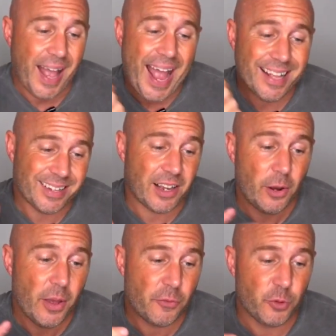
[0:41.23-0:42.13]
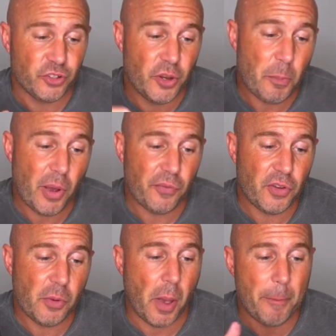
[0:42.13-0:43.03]
at Clive Christian
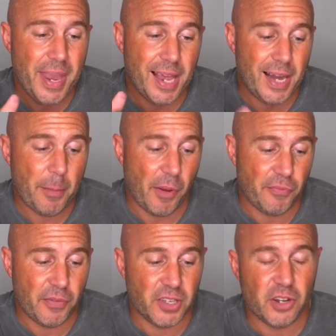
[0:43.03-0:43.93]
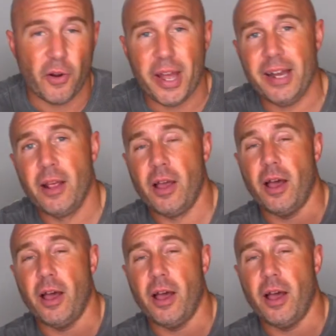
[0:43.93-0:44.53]
Perfume B L M fifty-nine,